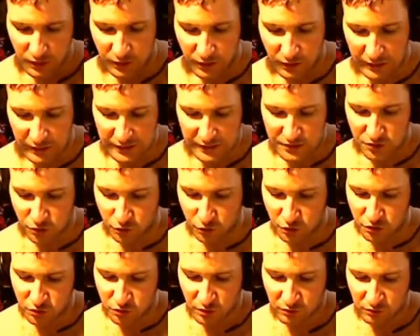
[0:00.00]
Alright, so
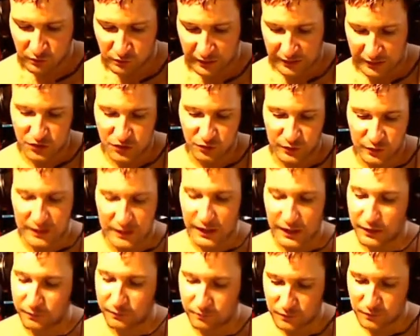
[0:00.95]
those are all relics for right
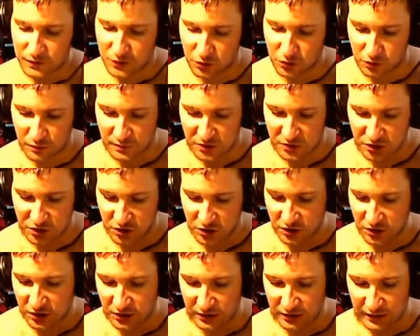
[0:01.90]
now. So the
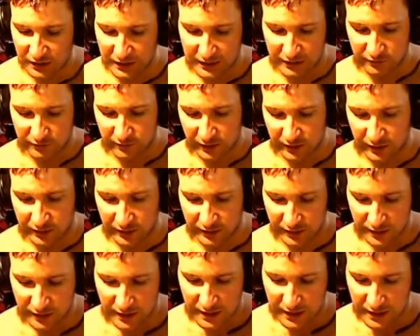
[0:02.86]
Machine Gun Lightning Relic,
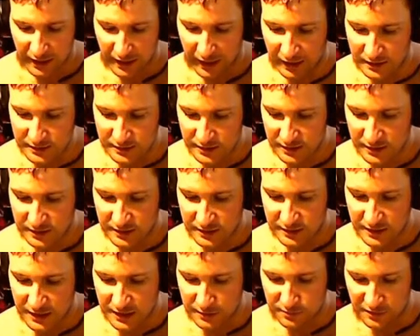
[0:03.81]
and then the
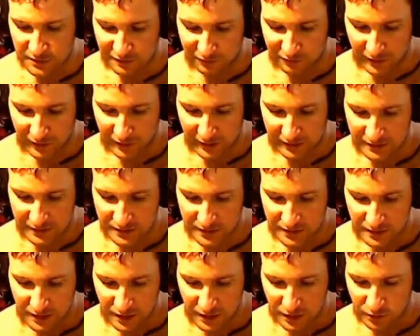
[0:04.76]
Team Deflect.
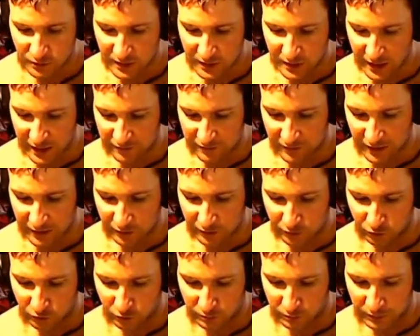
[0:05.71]
We have a
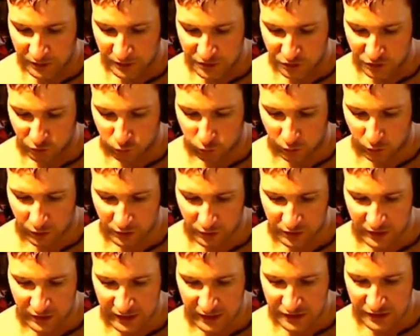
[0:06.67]
whole bunch of water
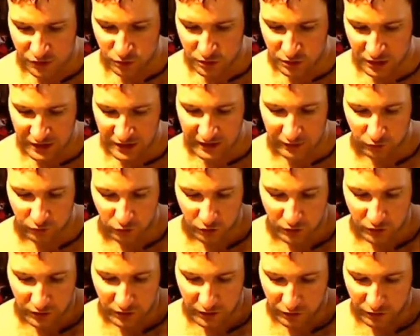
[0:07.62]
guys. So we're just going to take a
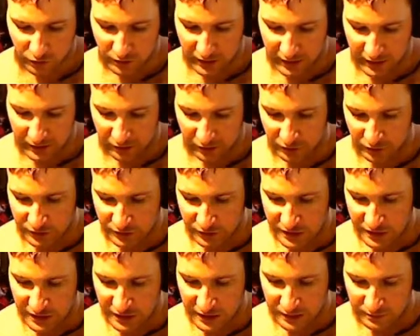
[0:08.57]
look at our
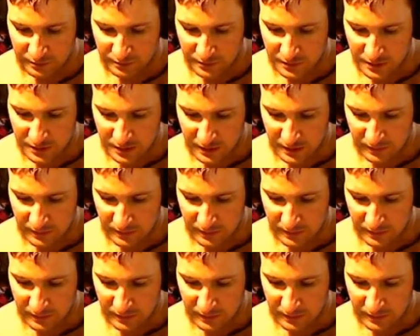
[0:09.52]
team.